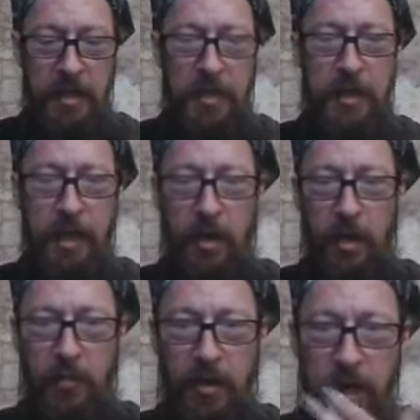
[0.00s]
I, it fell
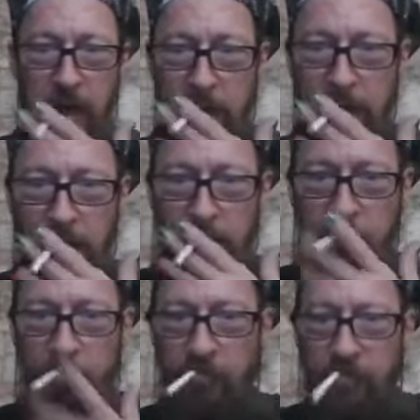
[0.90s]
out of my hand.
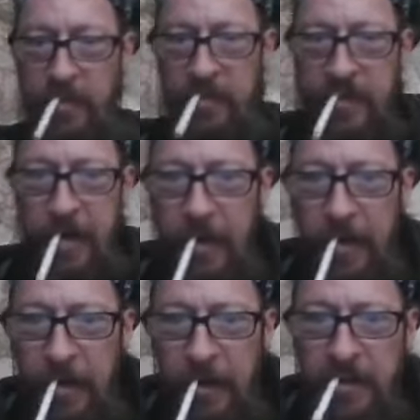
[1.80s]
Is
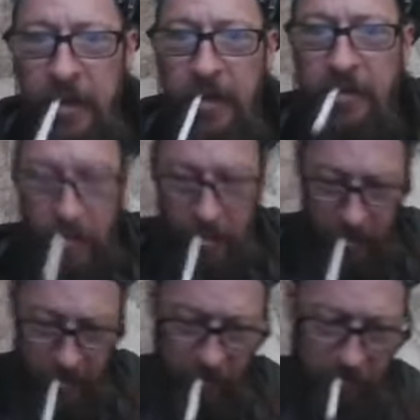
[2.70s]
that a uh,
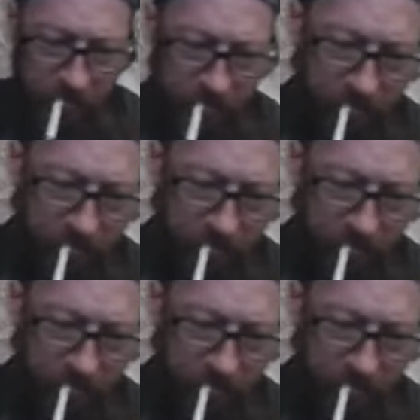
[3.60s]
Zadzak?